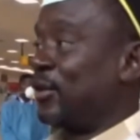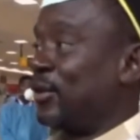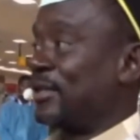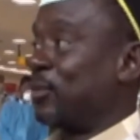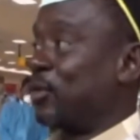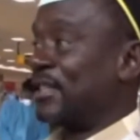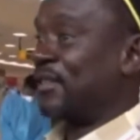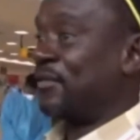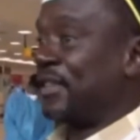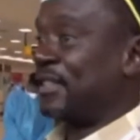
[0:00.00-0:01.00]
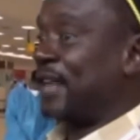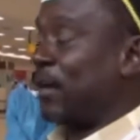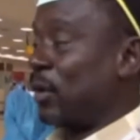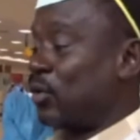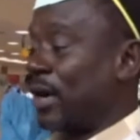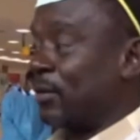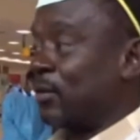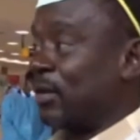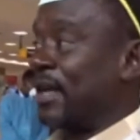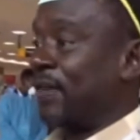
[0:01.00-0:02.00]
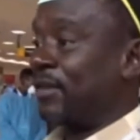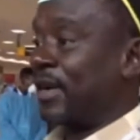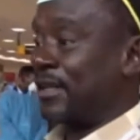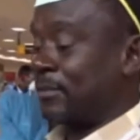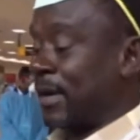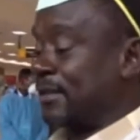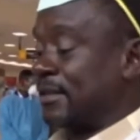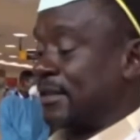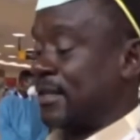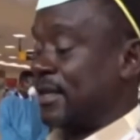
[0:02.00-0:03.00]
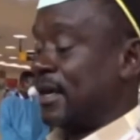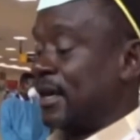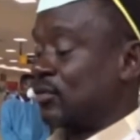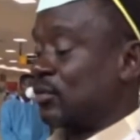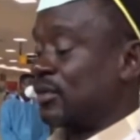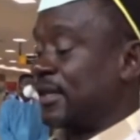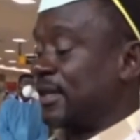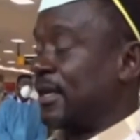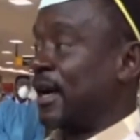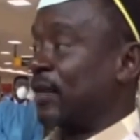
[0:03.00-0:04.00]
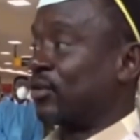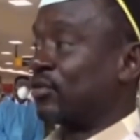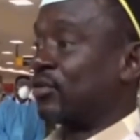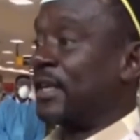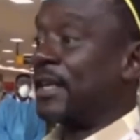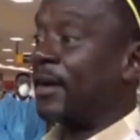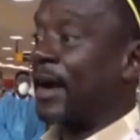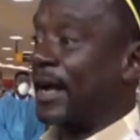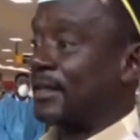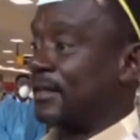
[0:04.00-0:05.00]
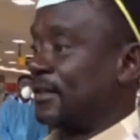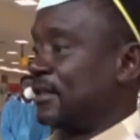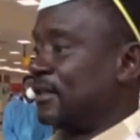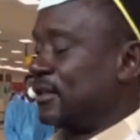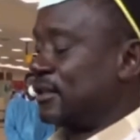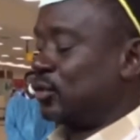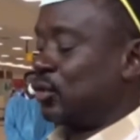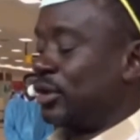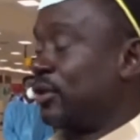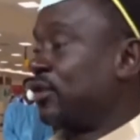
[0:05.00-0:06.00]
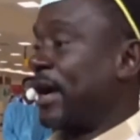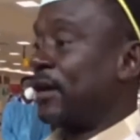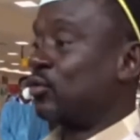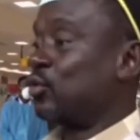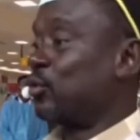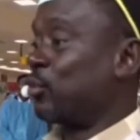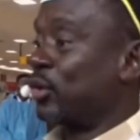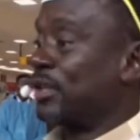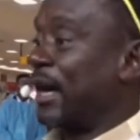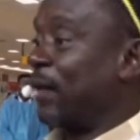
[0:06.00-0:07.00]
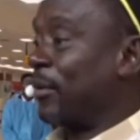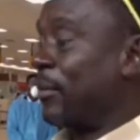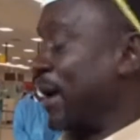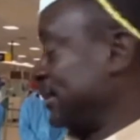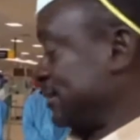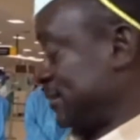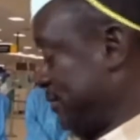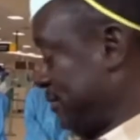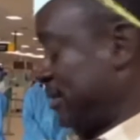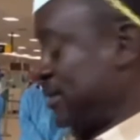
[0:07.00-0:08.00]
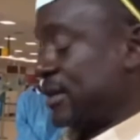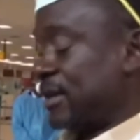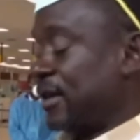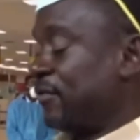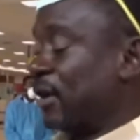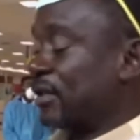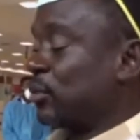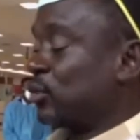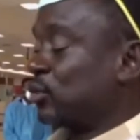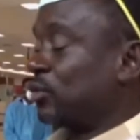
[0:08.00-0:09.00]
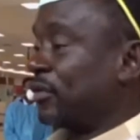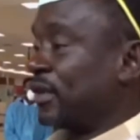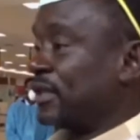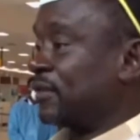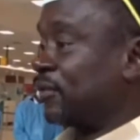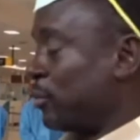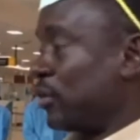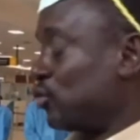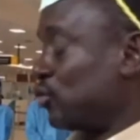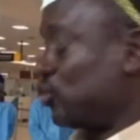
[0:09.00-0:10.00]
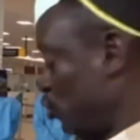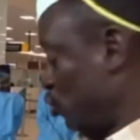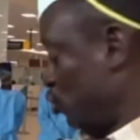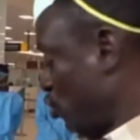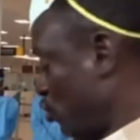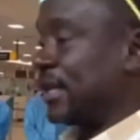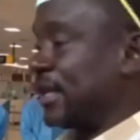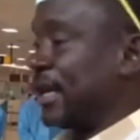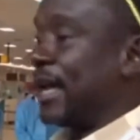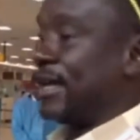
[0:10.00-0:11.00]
you see, because they feel shy when you look at the way they have dressed, but excuse to say, they cannot read and write. So they try to bully their way, but if you are not able to fill this form, we'll make sure you not cross the